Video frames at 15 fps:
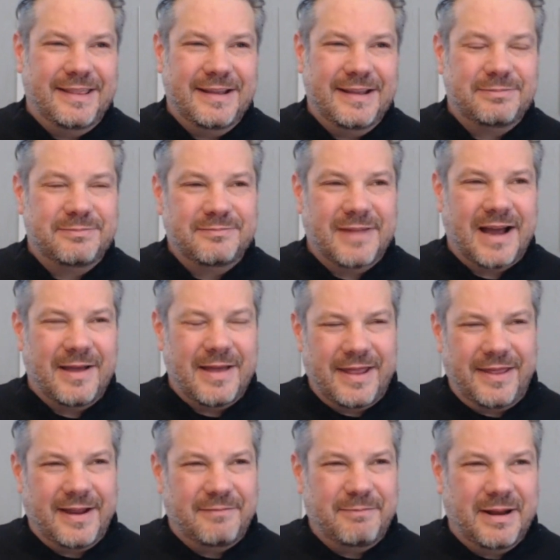think, I,
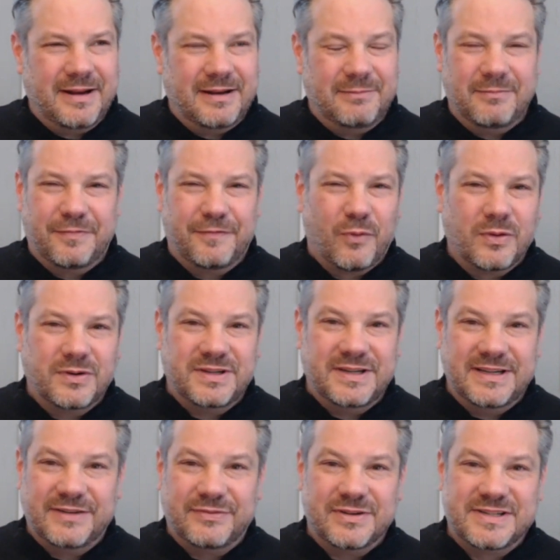I think I've been in
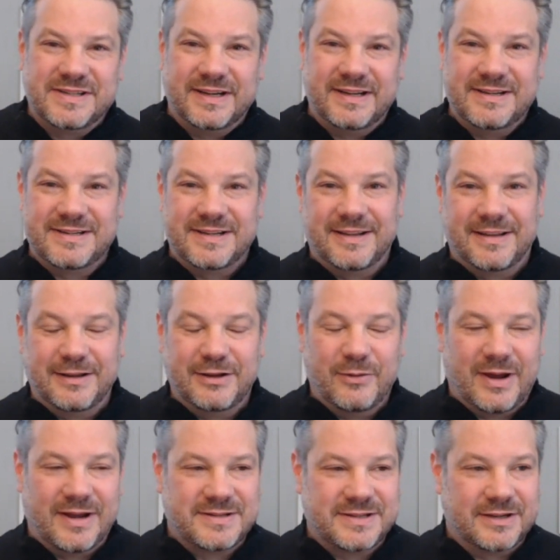14 different cities in the
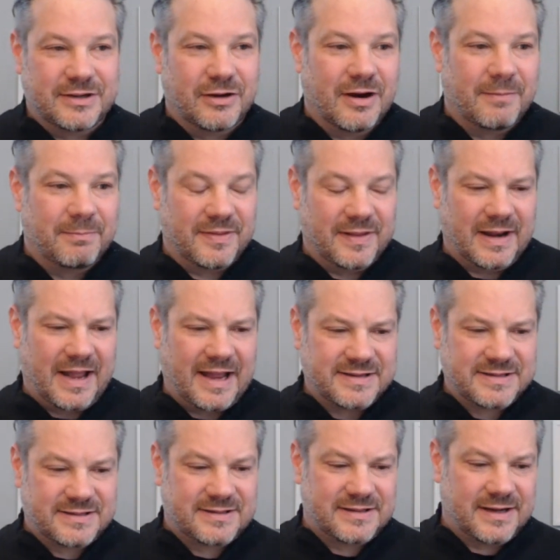U.S. and Europe in the
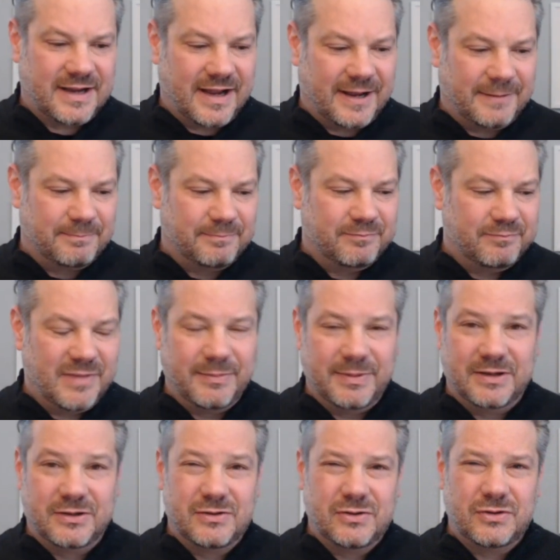last um,
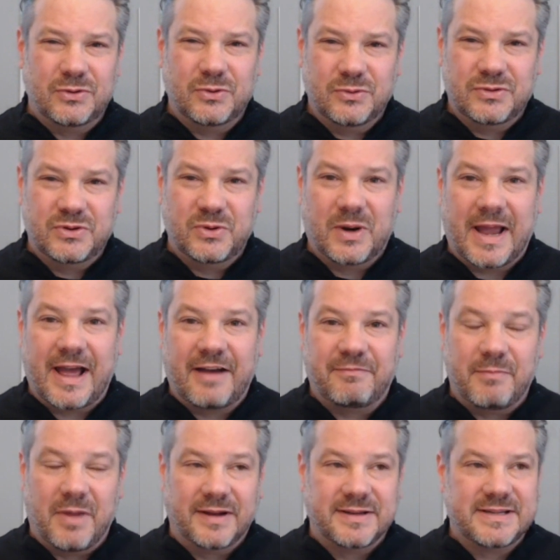maybe two two and a
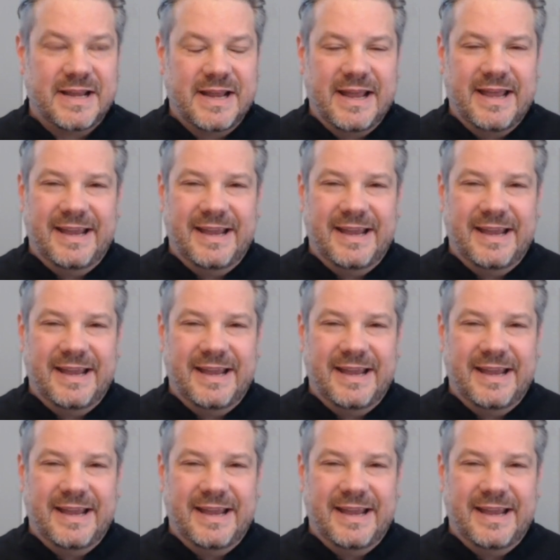half months.